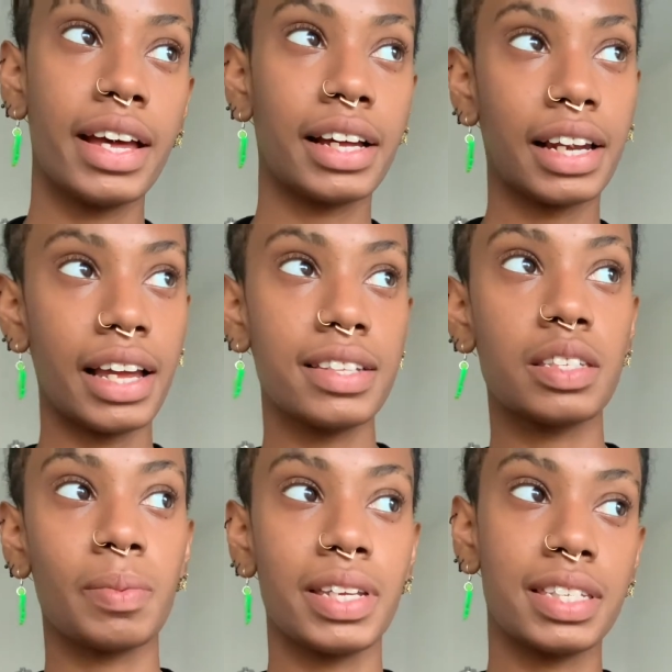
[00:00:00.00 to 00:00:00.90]

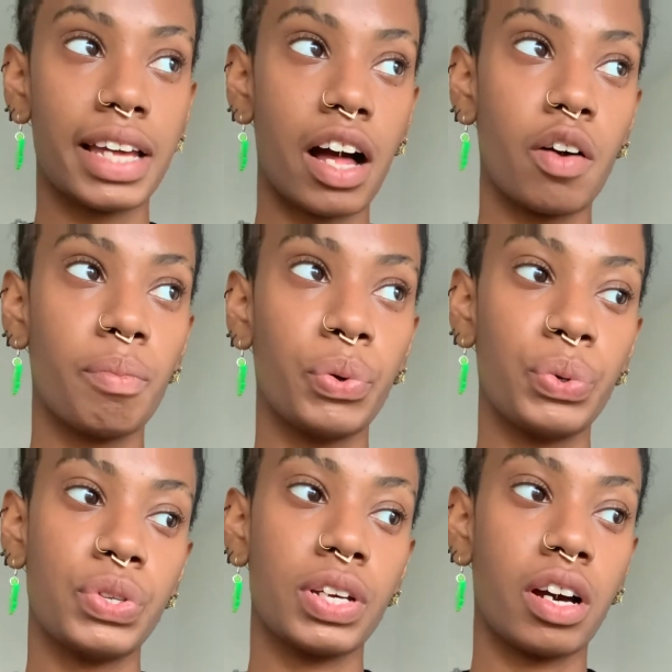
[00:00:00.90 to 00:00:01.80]
cleanse my scalp, but
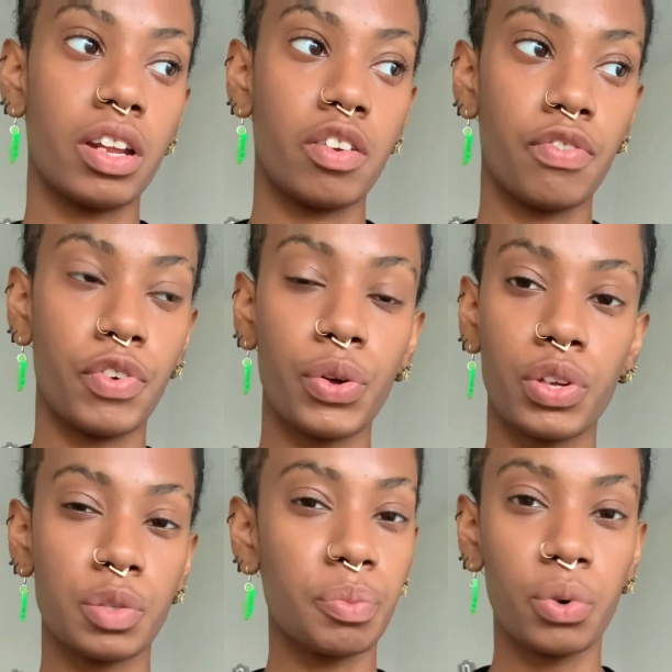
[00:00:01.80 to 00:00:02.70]
also kind of
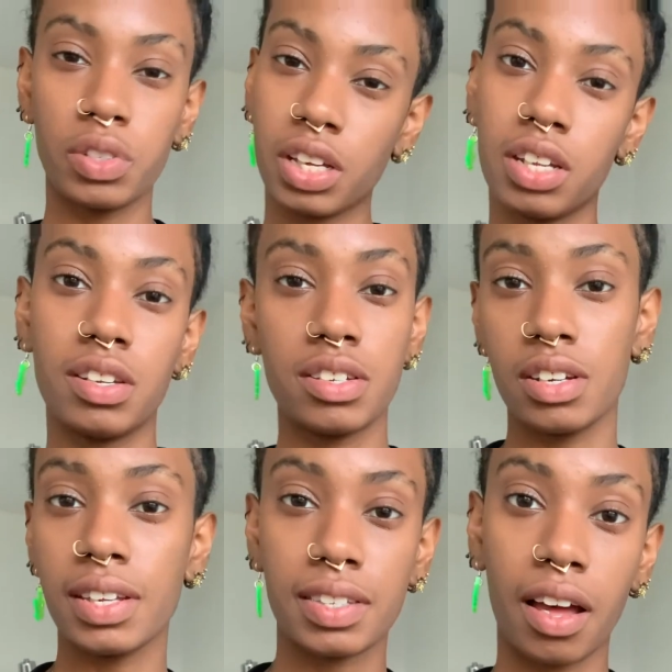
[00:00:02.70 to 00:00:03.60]
focus more on the
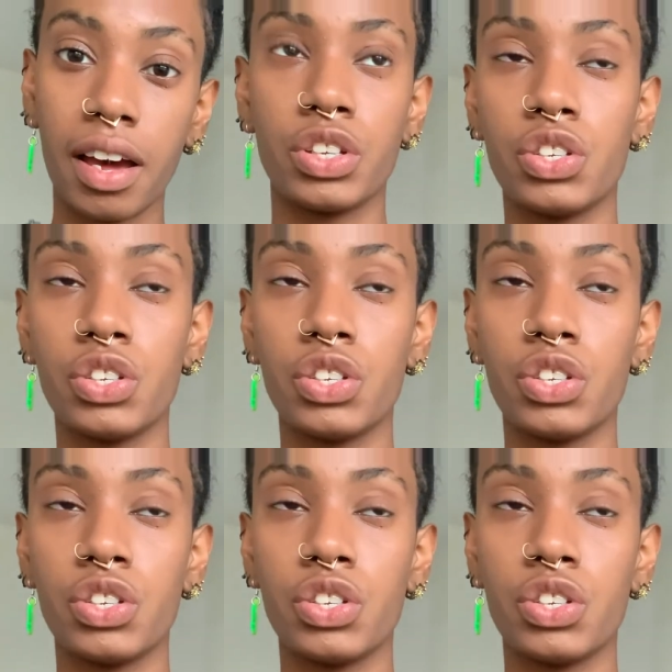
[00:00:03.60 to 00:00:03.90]
conditioning side.